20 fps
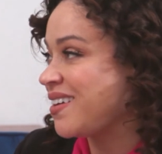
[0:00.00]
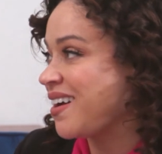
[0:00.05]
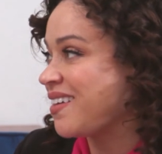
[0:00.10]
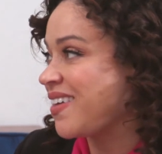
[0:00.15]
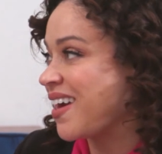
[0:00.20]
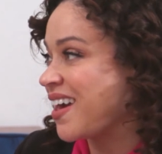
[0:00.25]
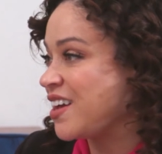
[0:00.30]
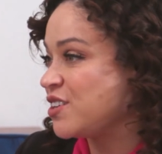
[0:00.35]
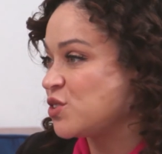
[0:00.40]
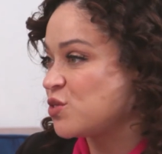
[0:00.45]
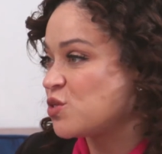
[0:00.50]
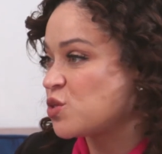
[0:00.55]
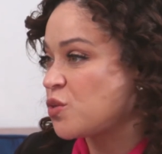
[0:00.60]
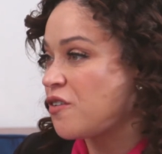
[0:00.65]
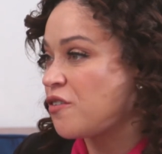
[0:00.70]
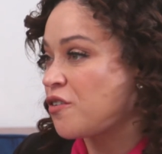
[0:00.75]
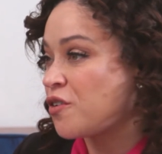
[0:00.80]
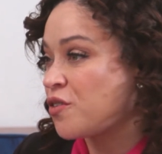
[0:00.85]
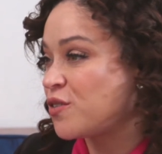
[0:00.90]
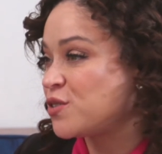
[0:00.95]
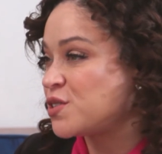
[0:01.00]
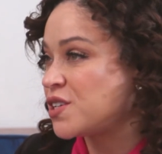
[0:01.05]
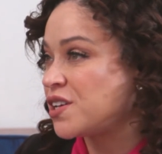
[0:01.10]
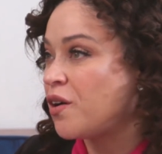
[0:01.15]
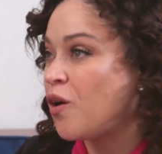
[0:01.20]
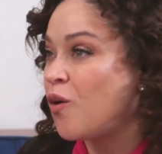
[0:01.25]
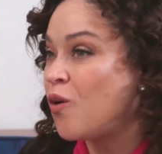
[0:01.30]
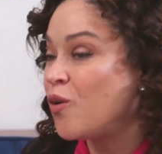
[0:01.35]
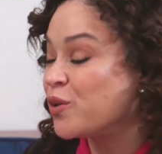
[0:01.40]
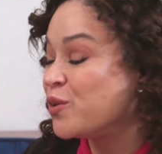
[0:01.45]
at the age of 12 or 13
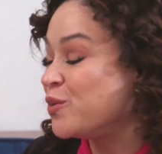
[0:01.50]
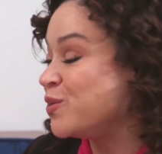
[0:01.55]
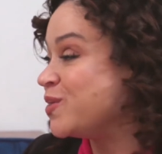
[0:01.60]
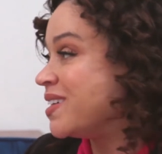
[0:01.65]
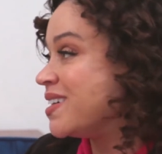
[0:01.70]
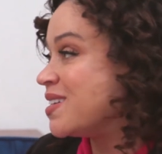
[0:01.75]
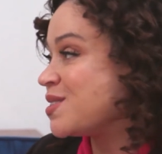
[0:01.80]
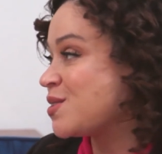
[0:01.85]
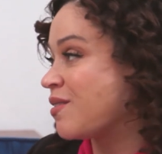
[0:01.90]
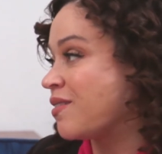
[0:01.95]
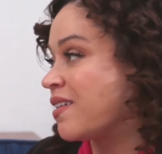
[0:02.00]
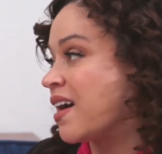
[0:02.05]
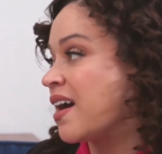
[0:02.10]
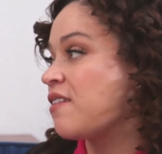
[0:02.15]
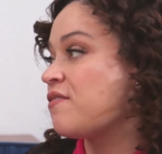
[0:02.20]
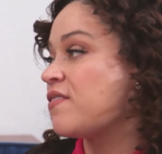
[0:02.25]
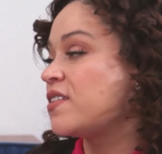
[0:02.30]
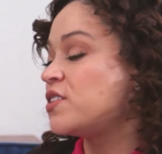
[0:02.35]
a whole new lease on life,